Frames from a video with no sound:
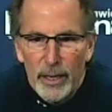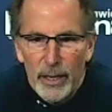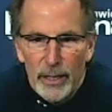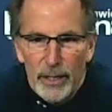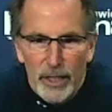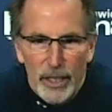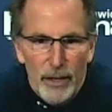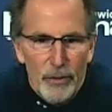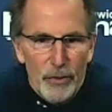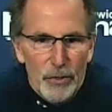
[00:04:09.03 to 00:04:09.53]

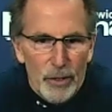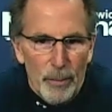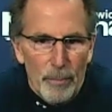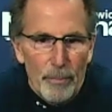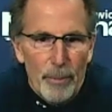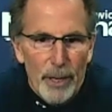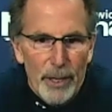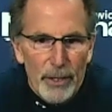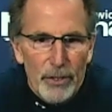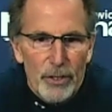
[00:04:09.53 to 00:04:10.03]
to give us the
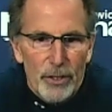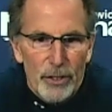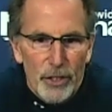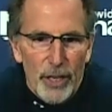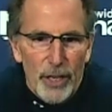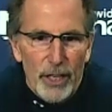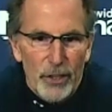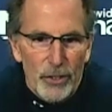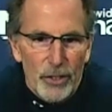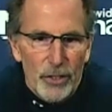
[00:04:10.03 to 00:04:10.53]
best
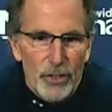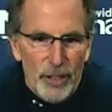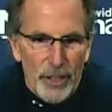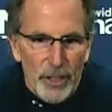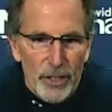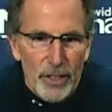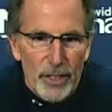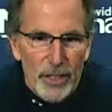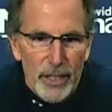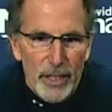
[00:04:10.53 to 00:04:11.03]
chance to
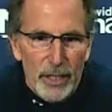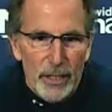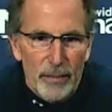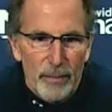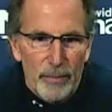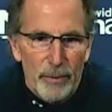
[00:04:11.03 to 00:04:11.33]
succeed.